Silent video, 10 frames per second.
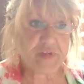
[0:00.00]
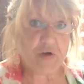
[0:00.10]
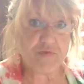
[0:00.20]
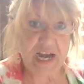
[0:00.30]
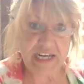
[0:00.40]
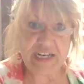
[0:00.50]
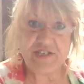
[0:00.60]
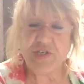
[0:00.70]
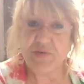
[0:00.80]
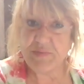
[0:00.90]
ready
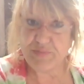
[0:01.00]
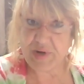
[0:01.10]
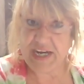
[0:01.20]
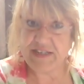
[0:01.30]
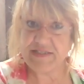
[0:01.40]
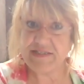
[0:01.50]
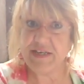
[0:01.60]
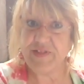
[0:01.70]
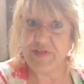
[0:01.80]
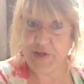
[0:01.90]
to embrace
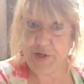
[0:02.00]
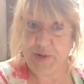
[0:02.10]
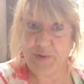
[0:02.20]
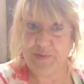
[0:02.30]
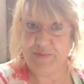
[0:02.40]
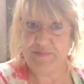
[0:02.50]
the new.